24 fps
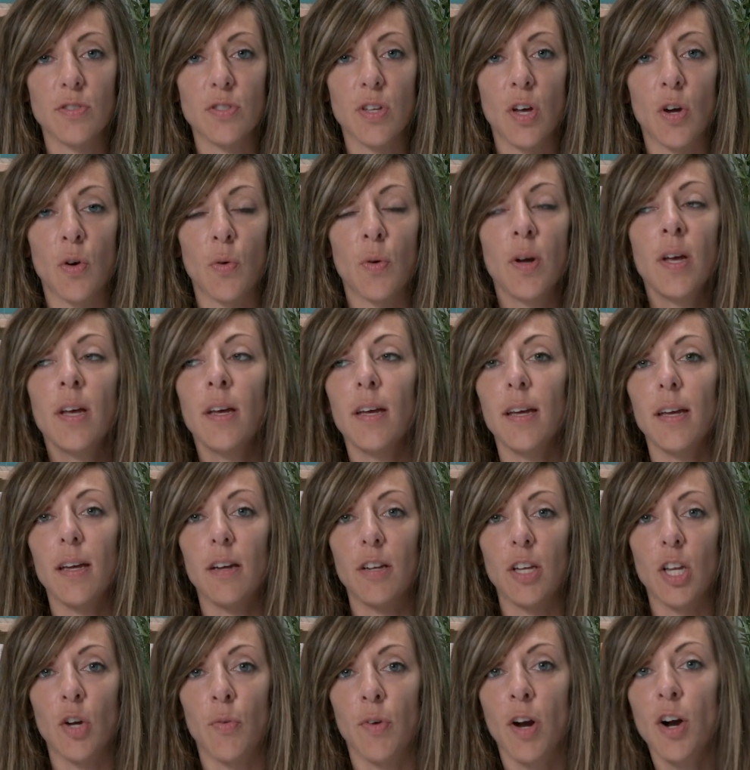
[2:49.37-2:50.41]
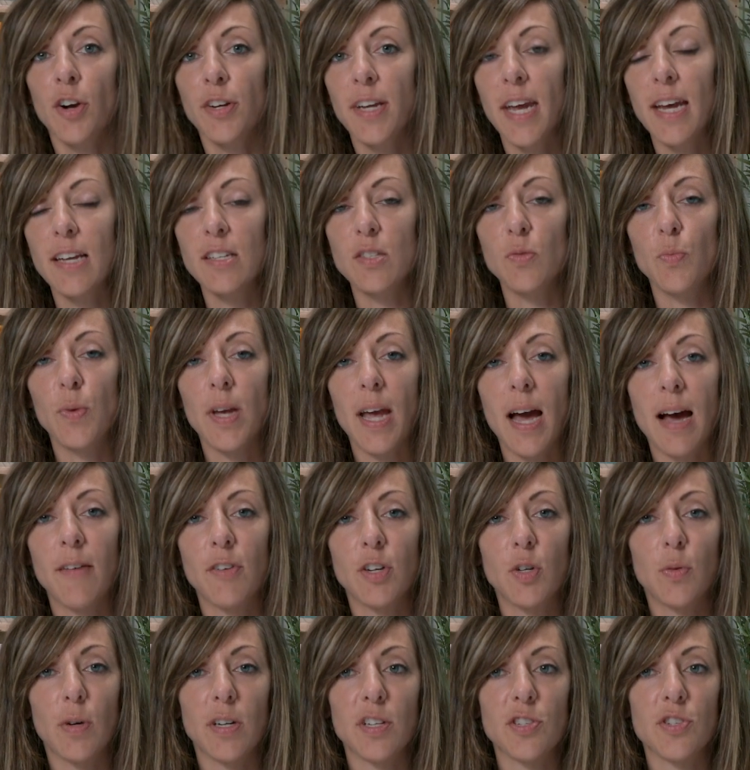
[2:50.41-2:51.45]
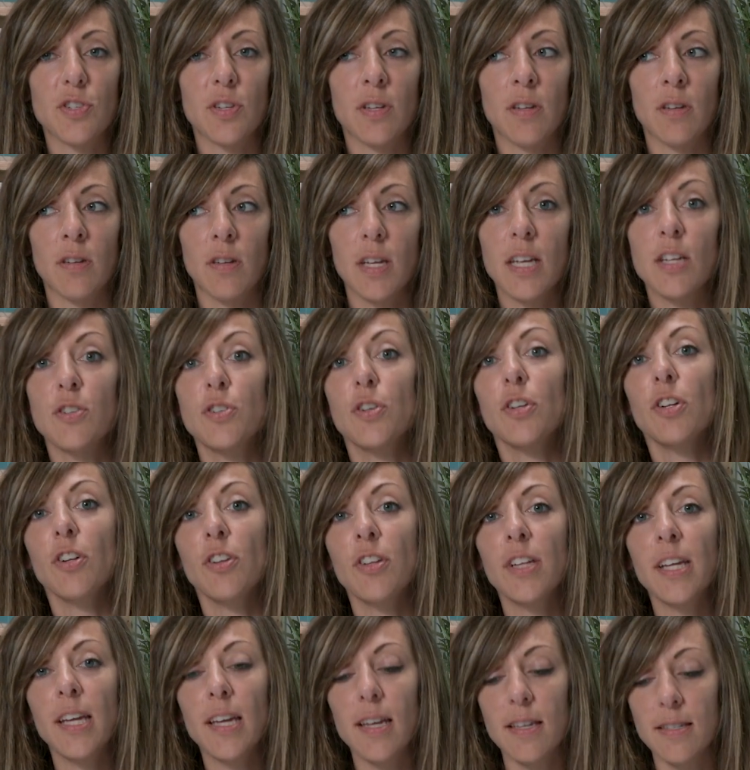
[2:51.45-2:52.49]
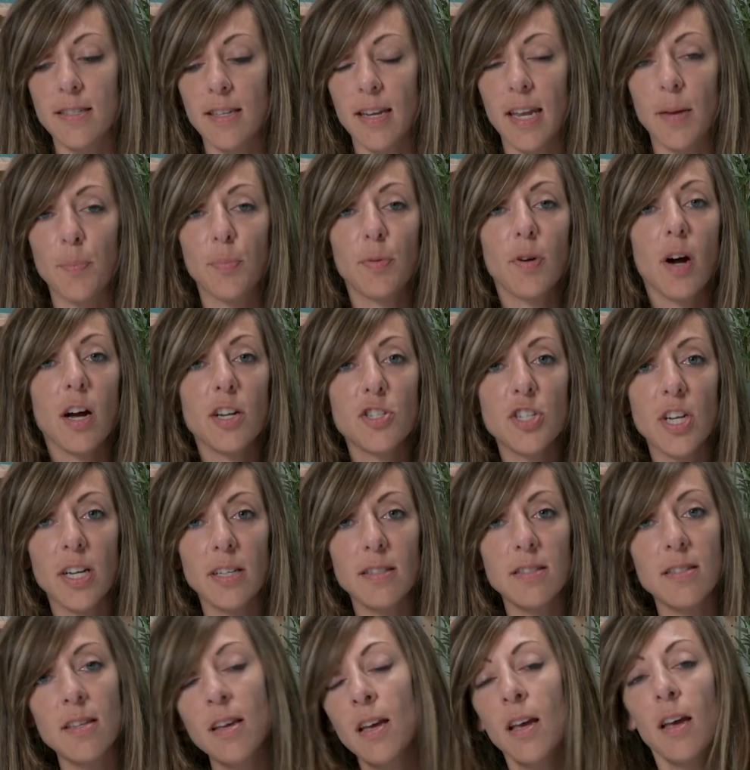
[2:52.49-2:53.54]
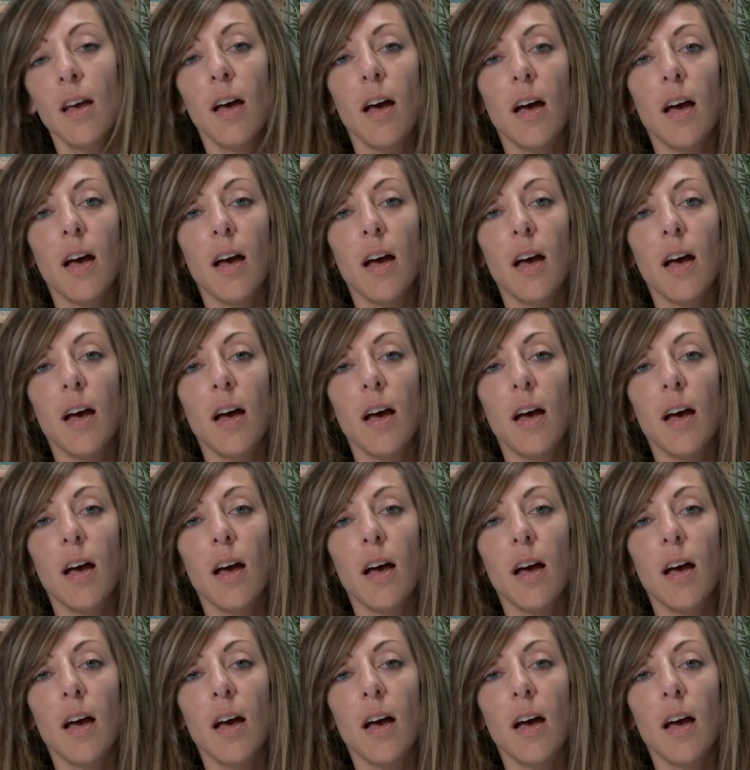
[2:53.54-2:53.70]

So, you know, in our case, we have a question internally, is it a project